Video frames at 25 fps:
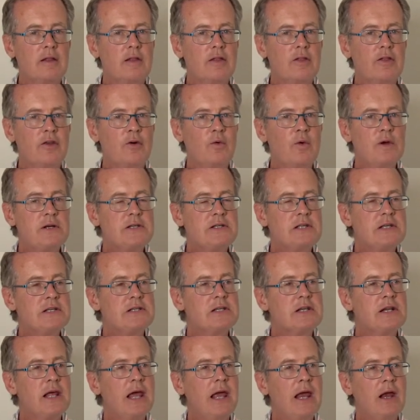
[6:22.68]
there is
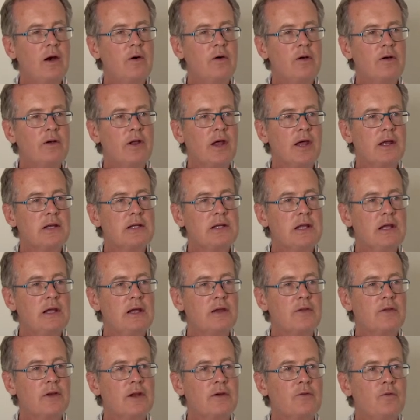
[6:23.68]
this inherent
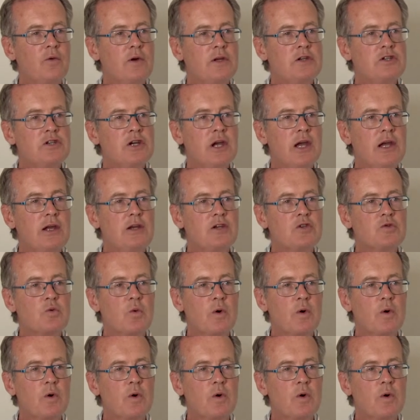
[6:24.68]
idea that if we change